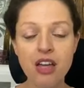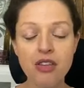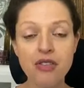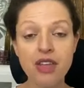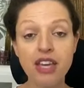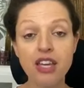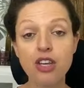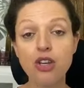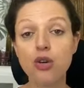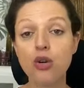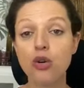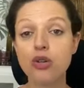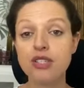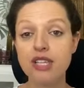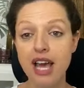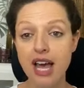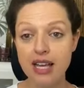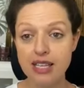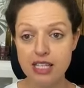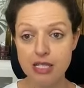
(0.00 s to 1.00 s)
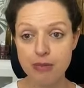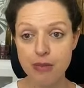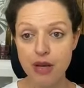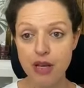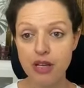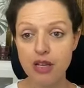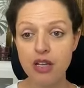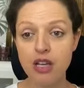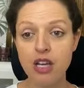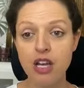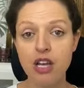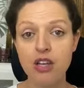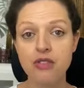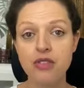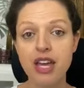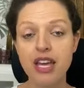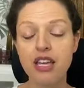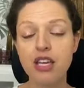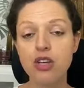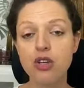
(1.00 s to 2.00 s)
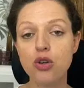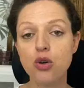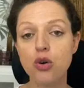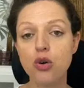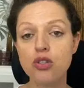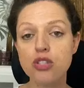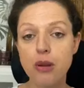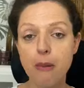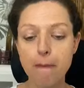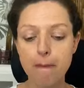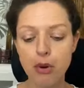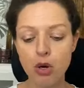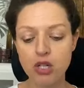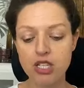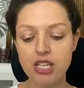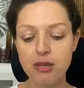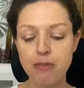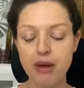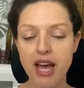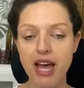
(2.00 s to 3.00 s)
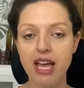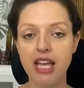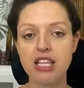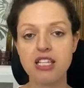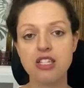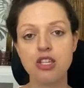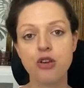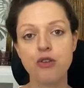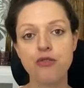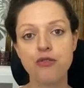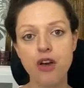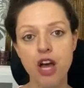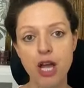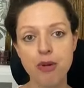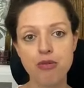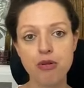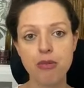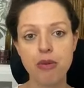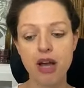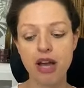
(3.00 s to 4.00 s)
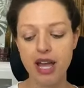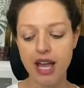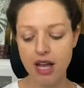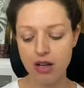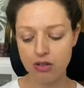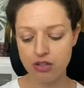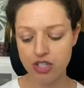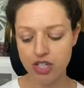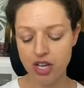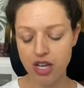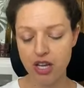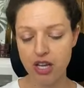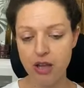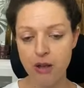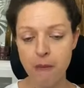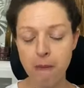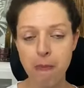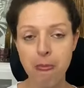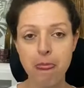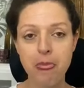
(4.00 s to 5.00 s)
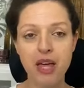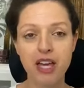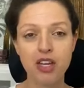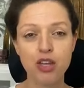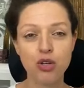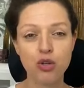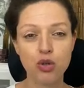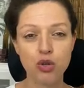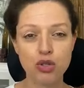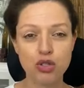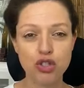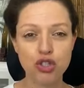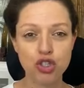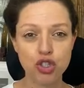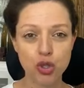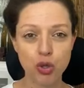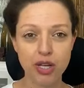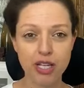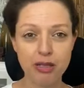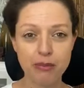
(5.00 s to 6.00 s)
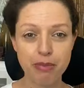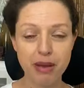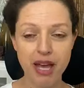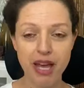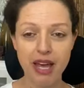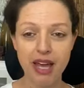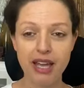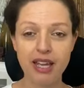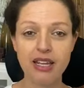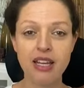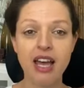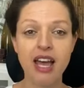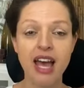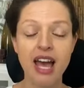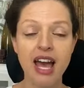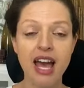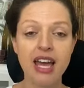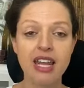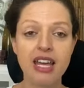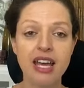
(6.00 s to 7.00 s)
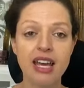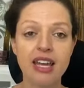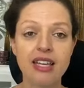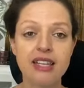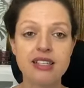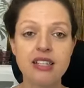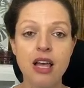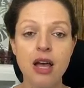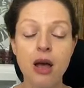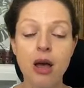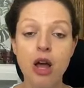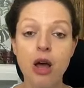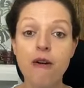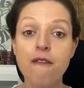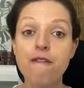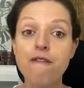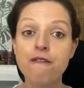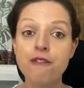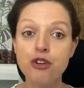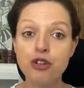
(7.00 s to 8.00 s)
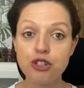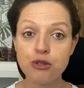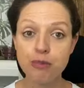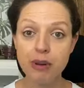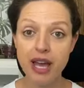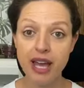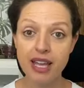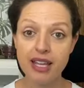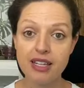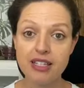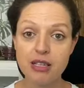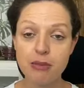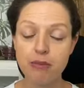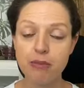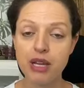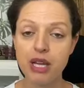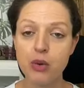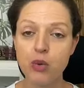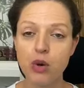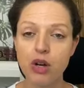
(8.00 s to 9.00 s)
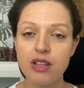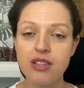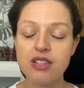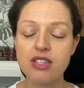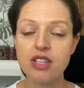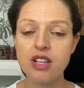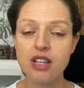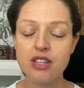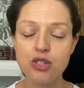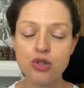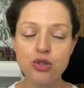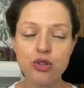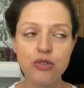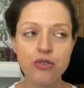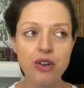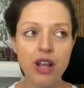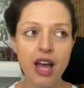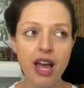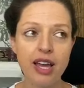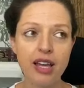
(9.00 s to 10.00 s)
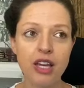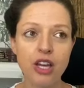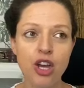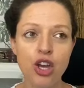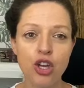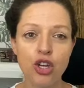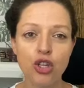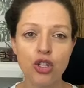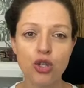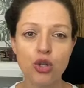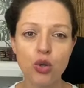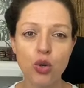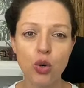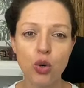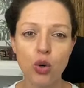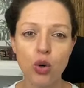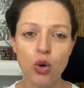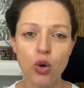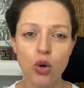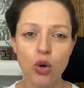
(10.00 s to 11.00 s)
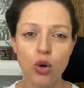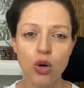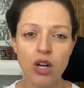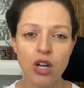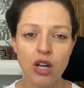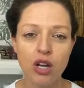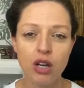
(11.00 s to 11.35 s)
They can cause asthma, they can cause body pain, so fibromyalgia, they can cause joint pain, headaches. Foot pain is a big one, so it's sort of like you're